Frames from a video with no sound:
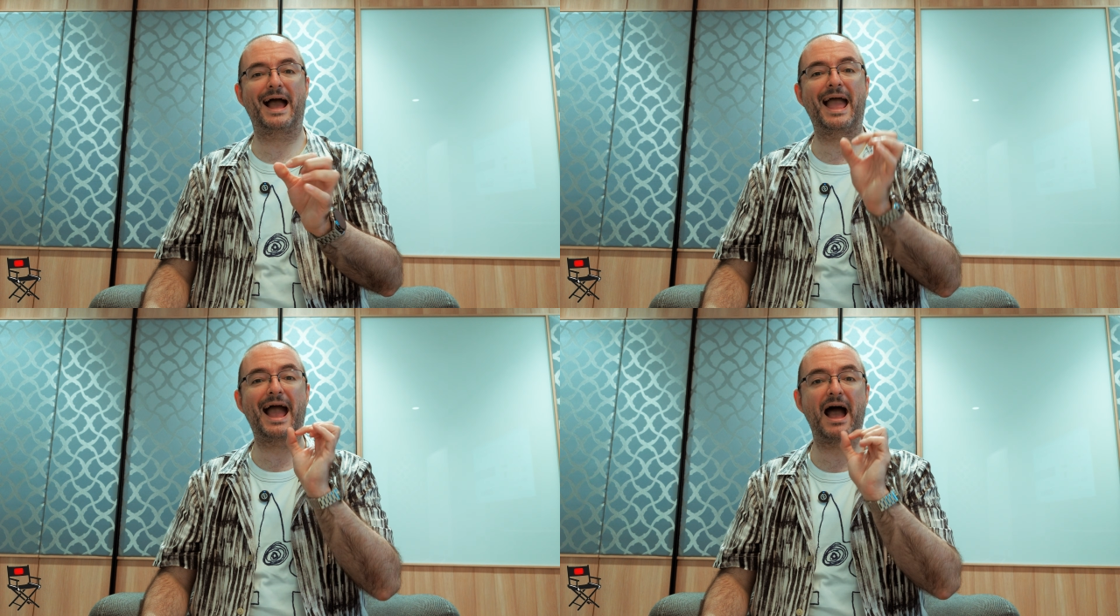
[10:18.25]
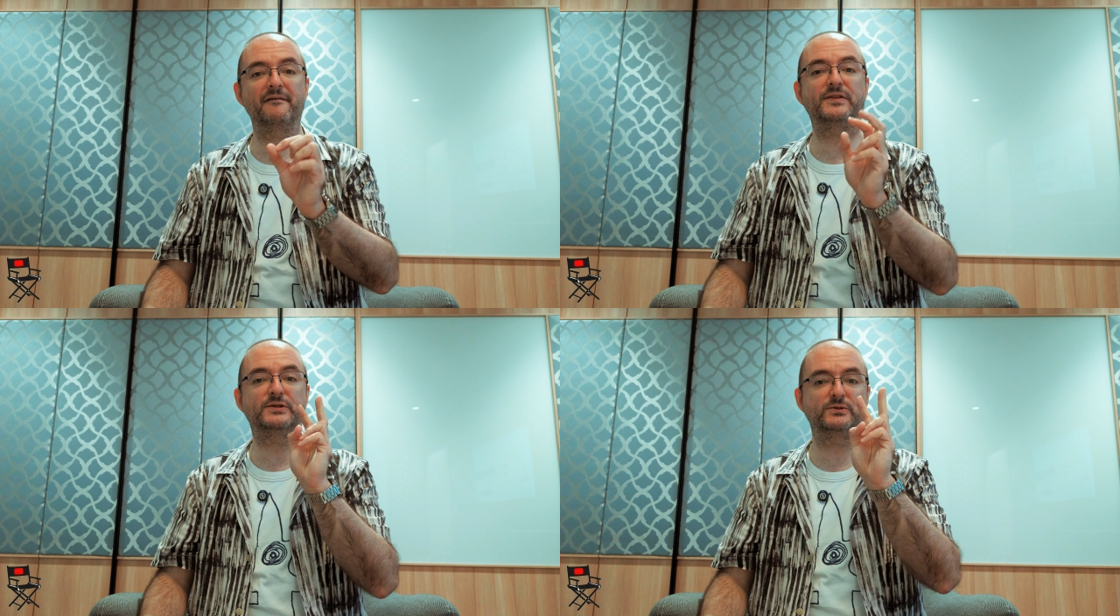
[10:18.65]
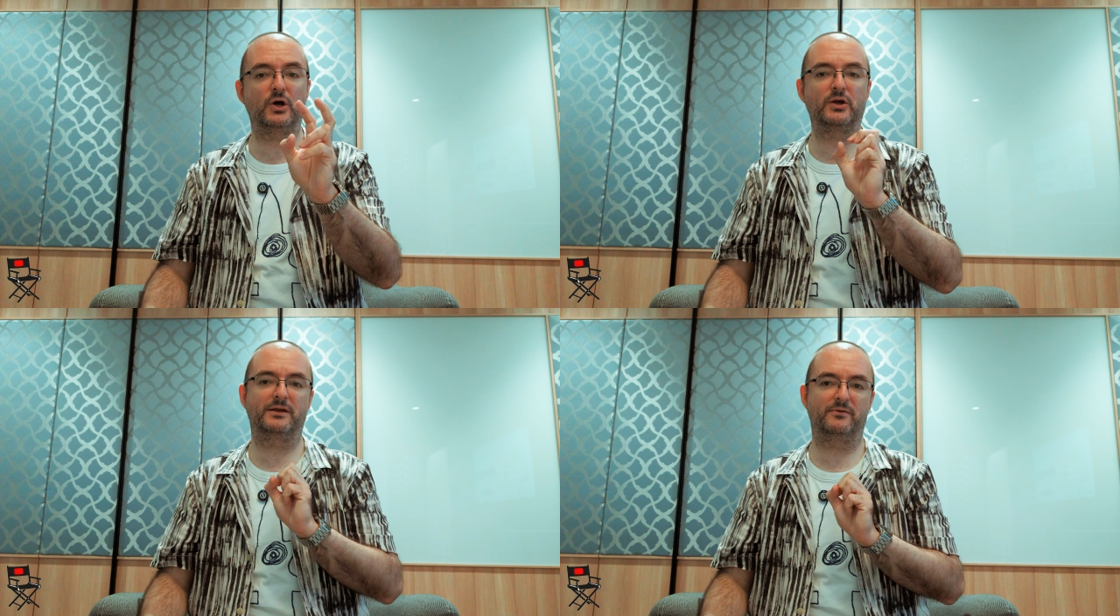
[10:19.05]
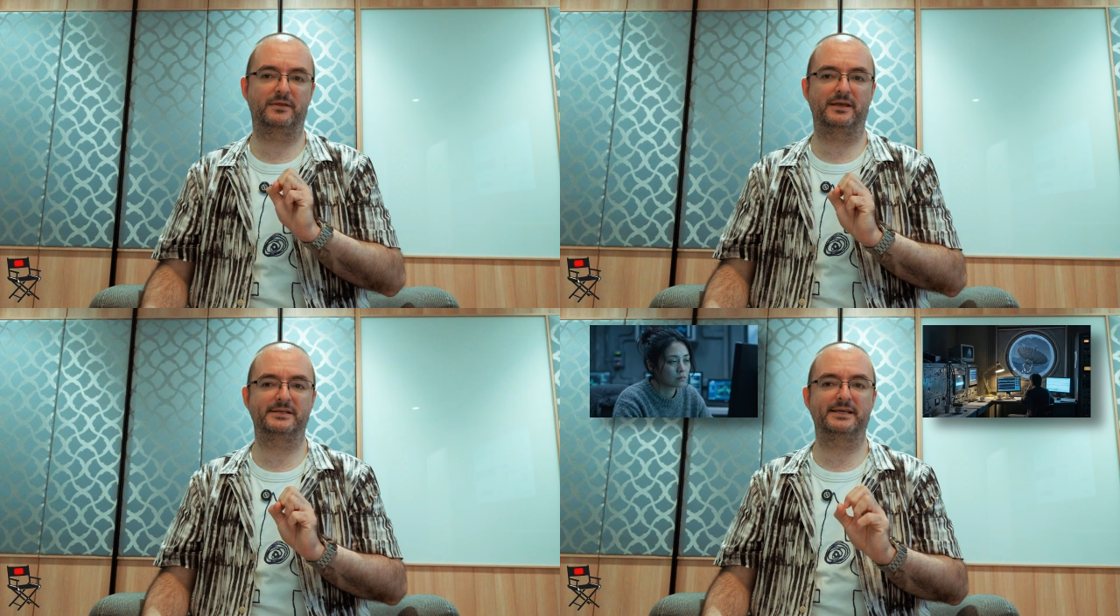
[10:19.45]
I have 2 lock
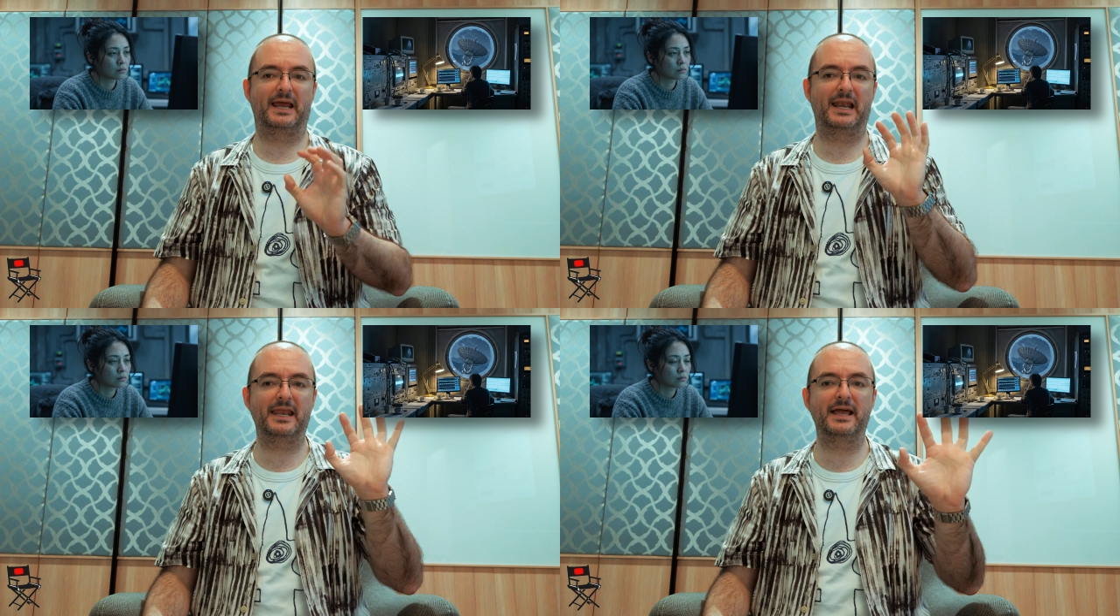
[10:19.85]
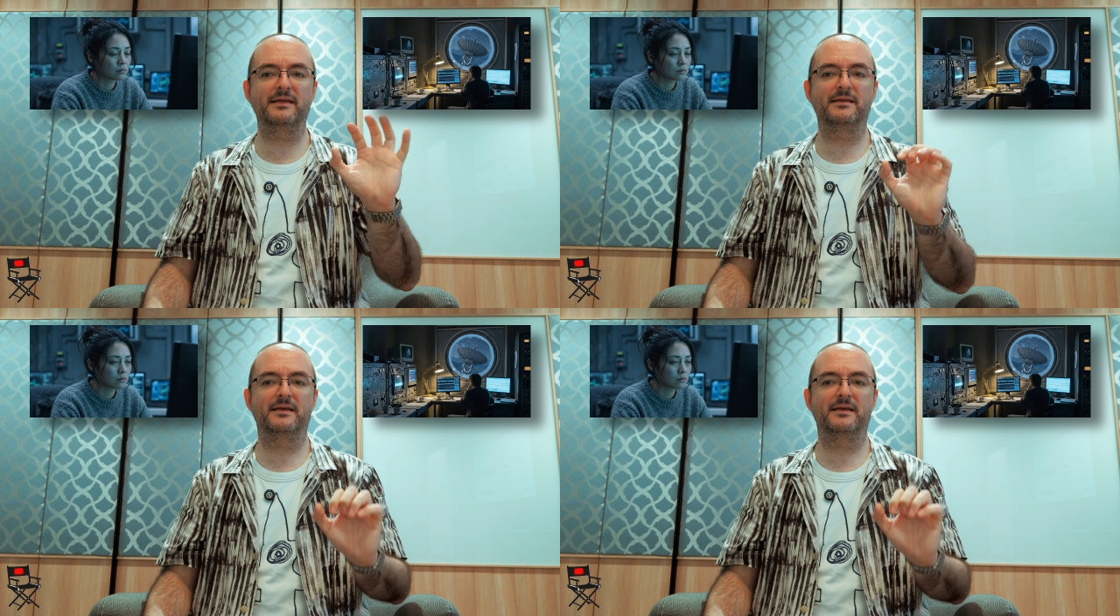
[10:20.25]
ingredients, Elena